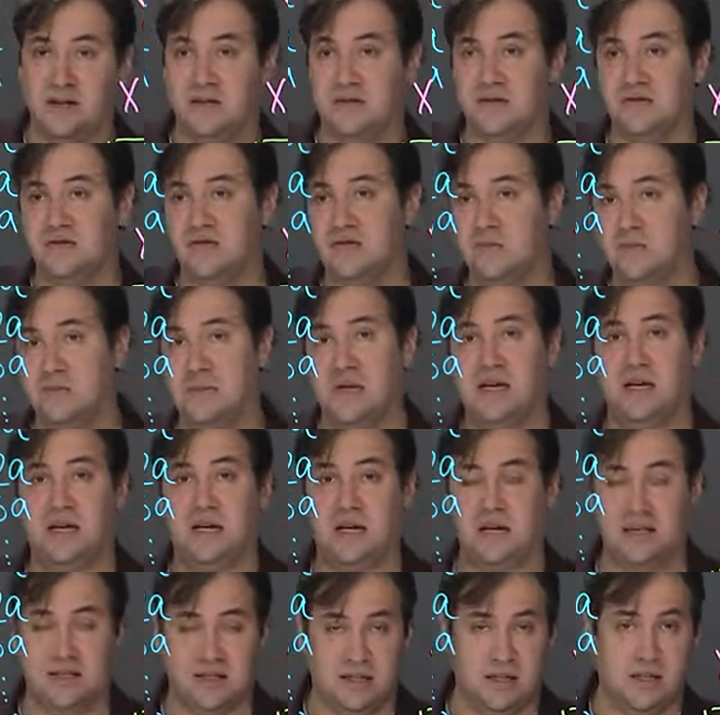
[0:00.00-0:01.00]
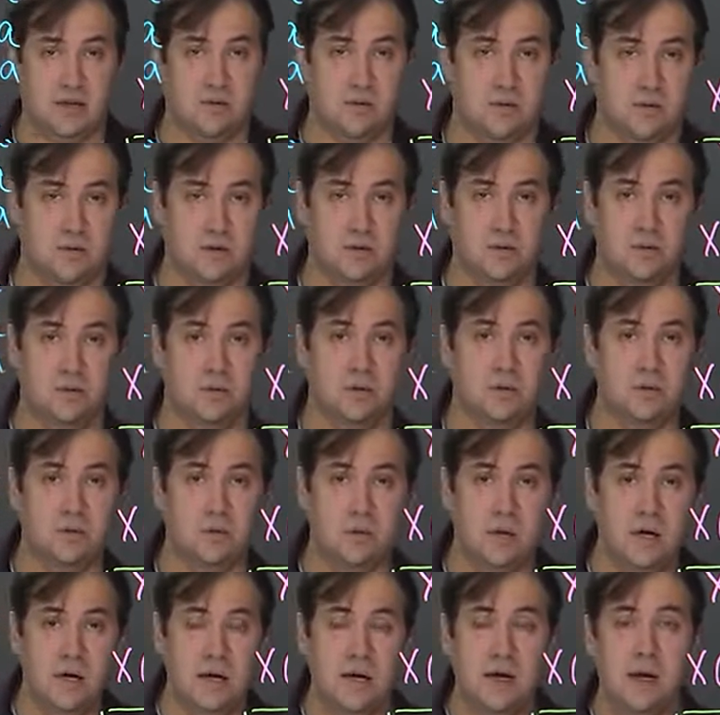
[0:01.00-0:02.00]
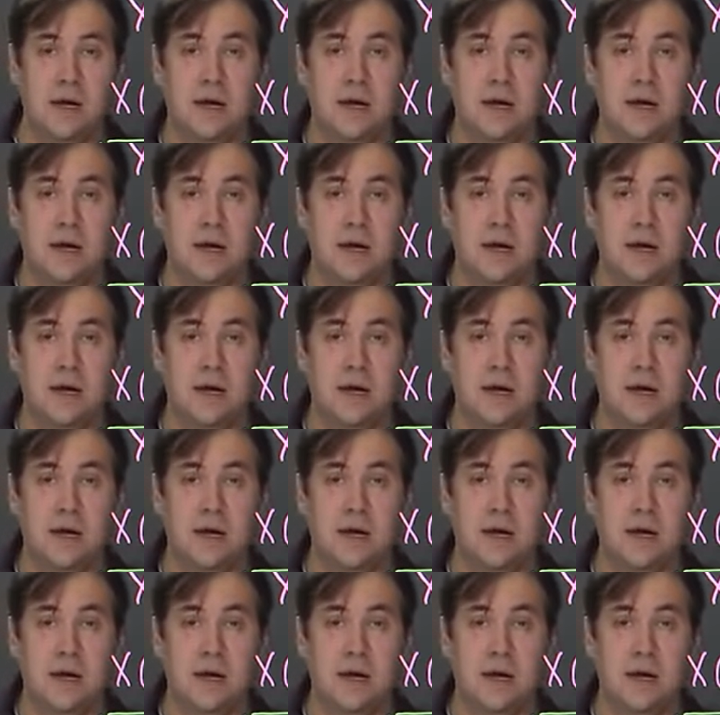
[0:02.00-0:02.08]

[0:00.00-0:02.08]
if p is equal to 2,